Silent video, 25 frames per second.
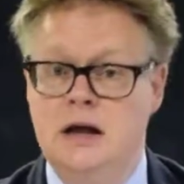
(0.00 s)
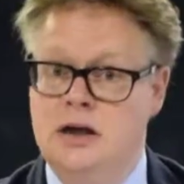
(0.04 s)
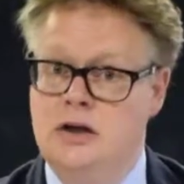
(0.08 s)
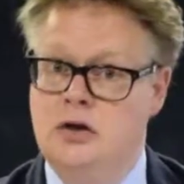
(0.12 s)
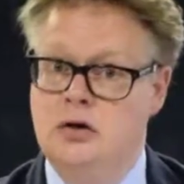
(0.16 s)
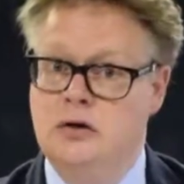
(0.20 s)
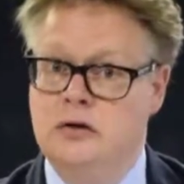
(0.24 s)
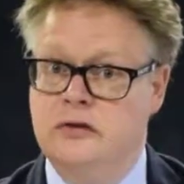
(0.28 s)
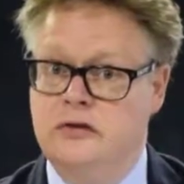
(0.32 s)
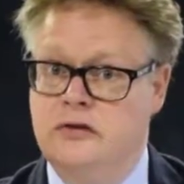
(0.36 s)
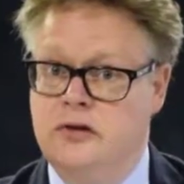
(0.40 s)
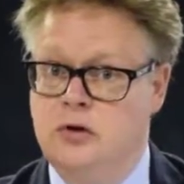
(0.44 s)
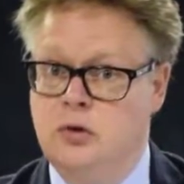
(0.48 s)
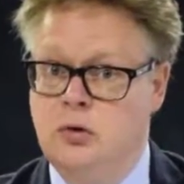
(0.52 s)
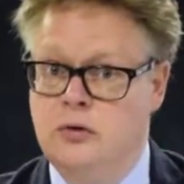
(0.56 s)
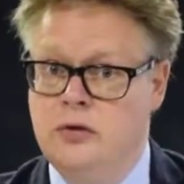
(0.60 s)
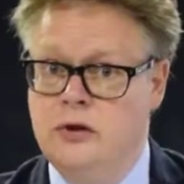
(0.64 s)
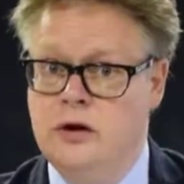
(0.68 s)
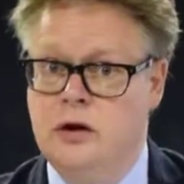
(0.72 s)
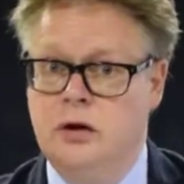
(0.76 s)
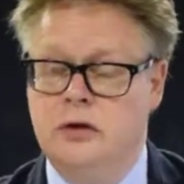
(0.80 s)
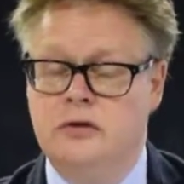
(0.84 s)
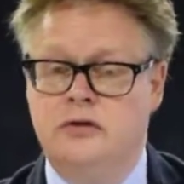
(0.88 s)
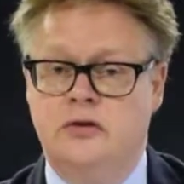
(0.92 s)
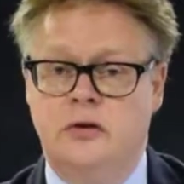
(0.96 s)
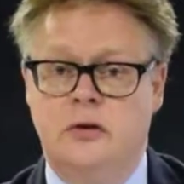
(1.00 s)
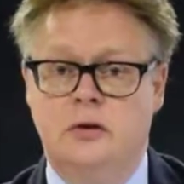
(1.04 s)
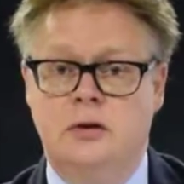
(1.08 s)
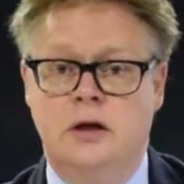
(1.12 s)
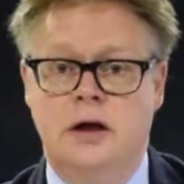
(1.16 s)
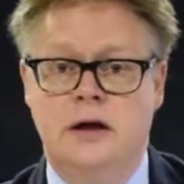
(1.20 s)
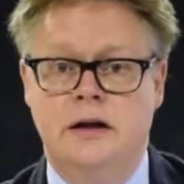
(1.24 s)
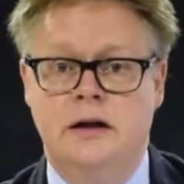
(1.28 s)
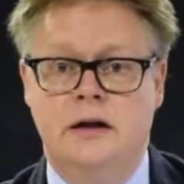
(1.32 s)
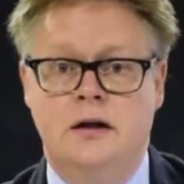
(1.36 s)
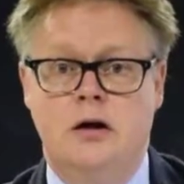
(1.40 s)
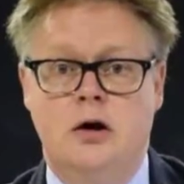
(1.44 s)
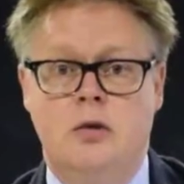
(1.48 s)
You can see all the lots
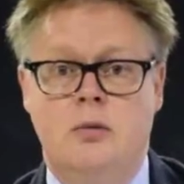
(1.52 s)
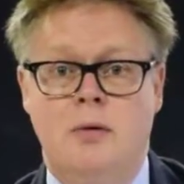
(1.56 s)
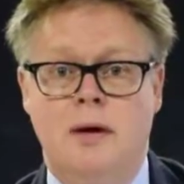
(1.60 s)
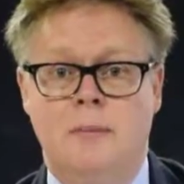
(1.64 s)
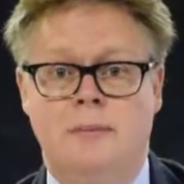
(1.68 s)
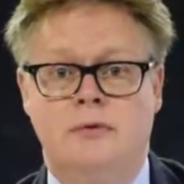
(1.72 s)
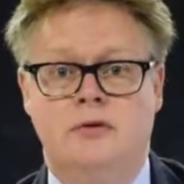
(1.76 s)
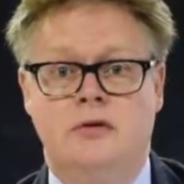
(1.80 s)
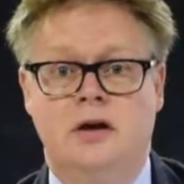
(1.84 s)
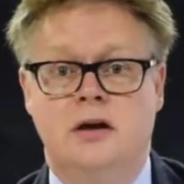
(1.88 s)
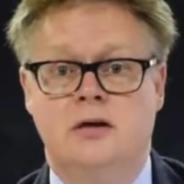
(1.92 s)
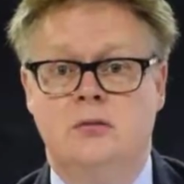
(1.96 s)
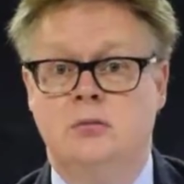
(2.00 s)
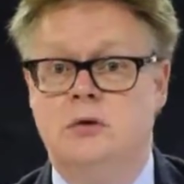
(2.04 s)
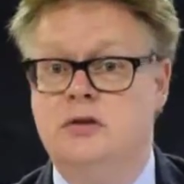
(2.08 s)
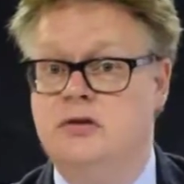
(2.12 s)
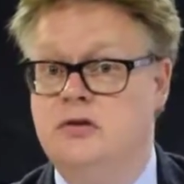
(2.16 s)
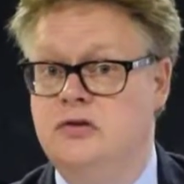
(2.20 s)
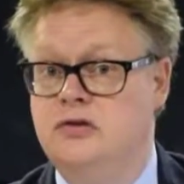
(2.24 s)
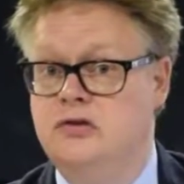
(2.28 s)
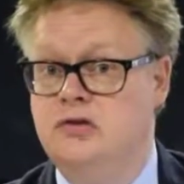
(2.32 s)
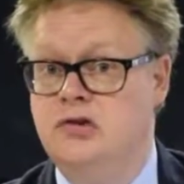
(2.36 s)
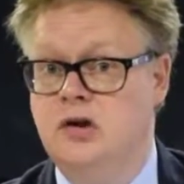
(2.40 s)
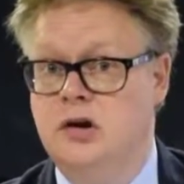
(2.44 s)
online at our website, which is